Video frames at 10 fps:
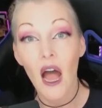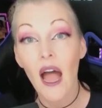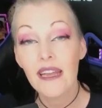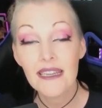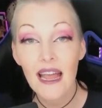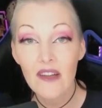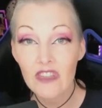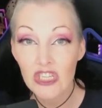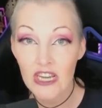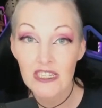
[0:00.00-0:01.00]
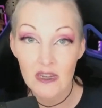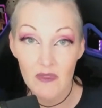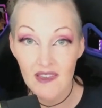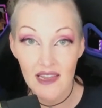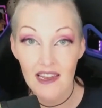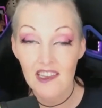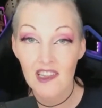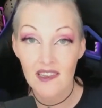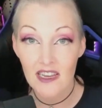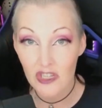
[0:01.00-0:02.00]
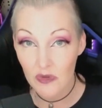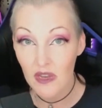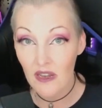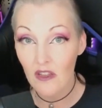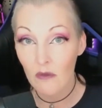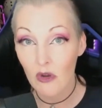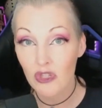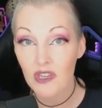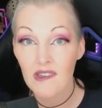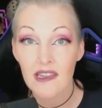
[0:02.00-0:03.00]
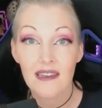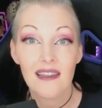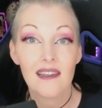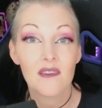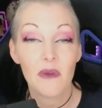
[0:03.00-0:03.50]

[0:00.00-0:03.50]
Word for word: I did have to change some of the settings because I do get a little motion sickness.